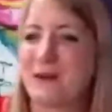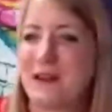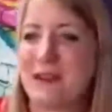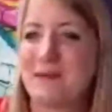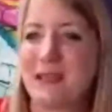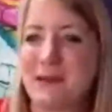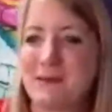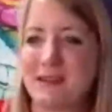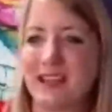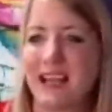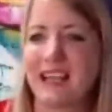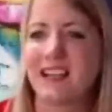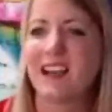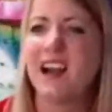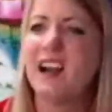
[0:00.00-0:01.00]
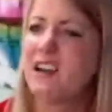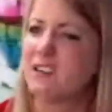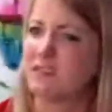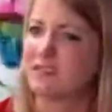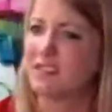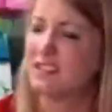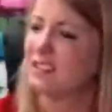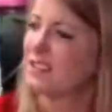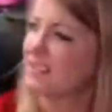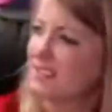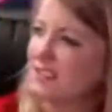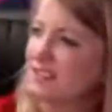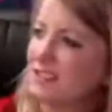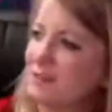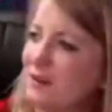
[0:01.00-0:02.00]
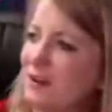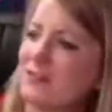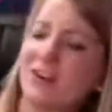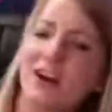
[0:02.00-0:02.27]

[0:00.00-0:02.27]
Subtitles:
when they meet me, they're like, oh, you have